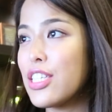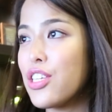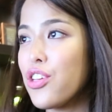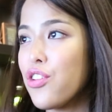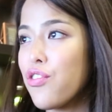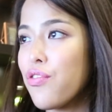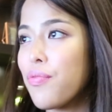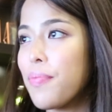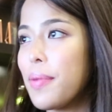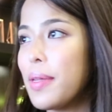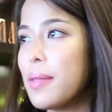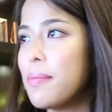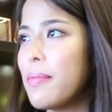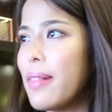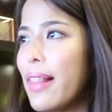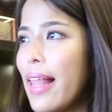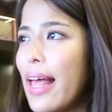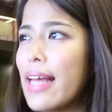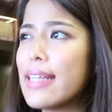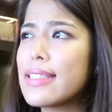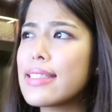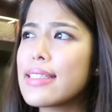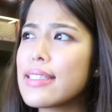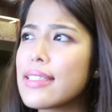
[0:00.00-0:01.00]
you've been
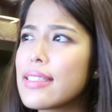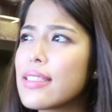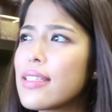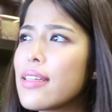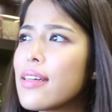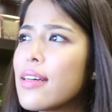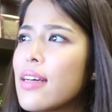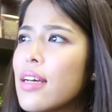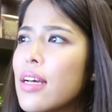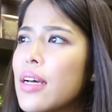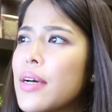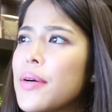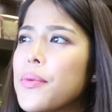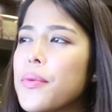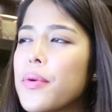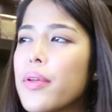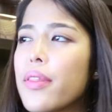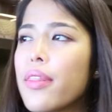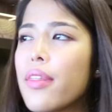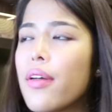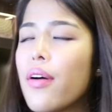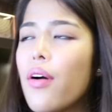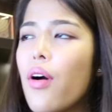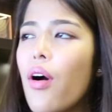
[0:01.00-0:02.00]
blessed
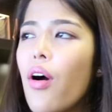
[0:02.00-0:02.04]
with